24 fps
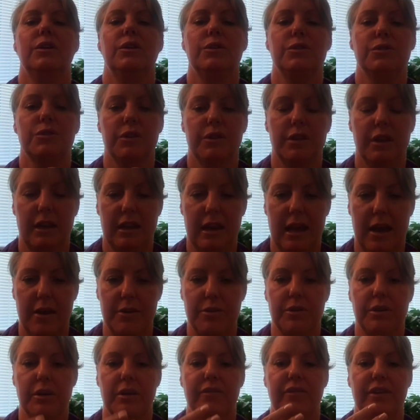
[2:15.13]
so that now
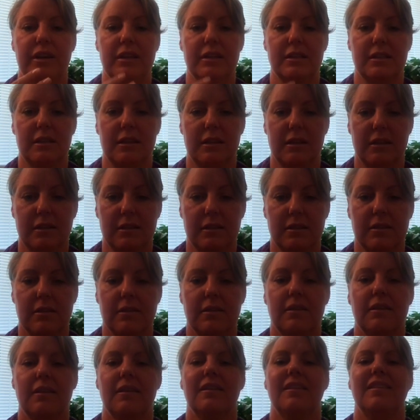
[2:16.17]
you can face things
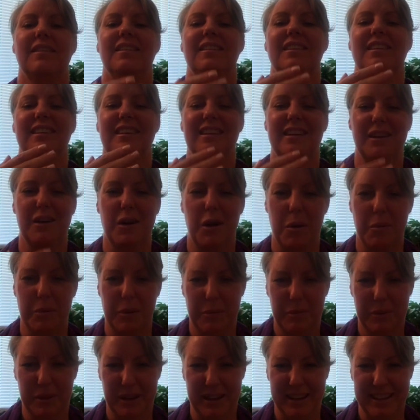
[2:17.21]
in a calmer
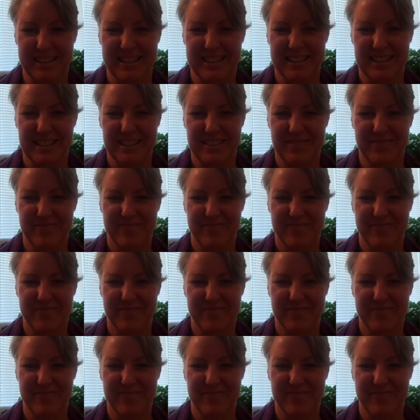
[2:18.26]
place.